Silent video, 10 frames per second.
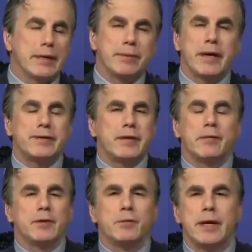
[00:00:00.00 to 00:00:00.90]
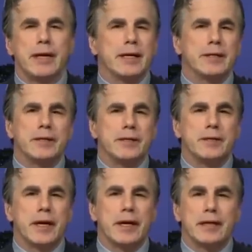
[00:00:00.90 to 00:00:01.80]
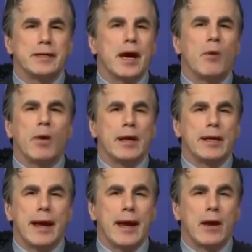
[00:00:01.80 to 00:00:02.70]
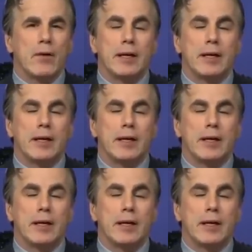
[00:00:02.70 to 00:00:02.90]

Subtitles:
The president was winning on Tuesday. Right. He's not winning now.